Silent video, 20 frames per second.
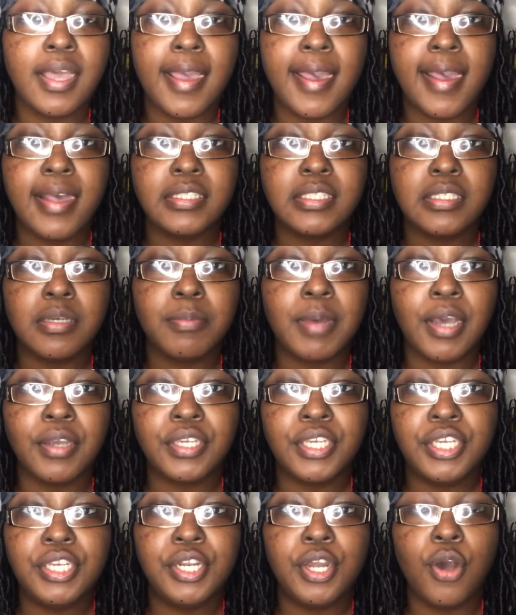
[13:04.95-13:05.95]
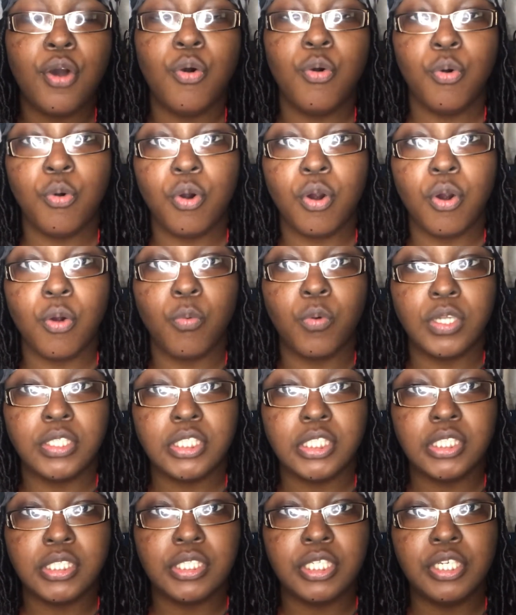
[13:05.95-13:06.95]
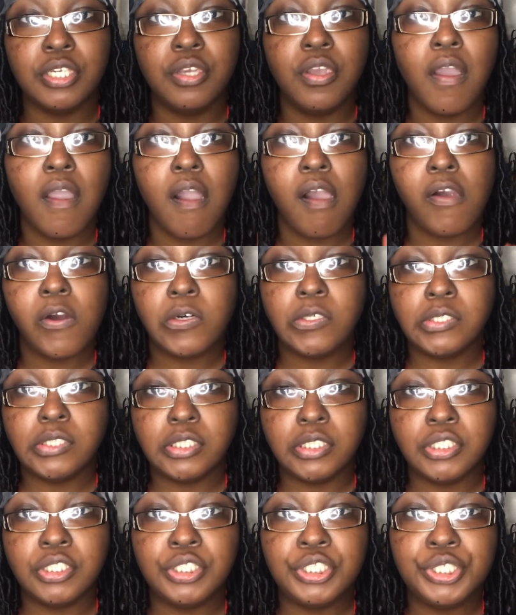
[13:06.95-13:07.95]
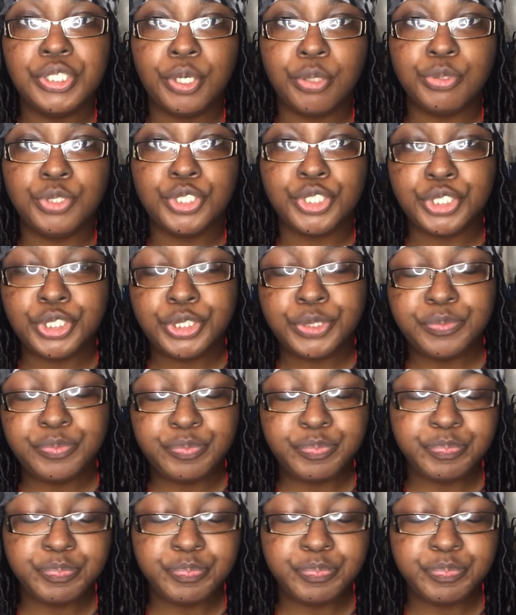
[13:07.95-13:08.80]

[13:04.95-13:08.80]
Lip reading: ask about keto or want to see on this keto journey,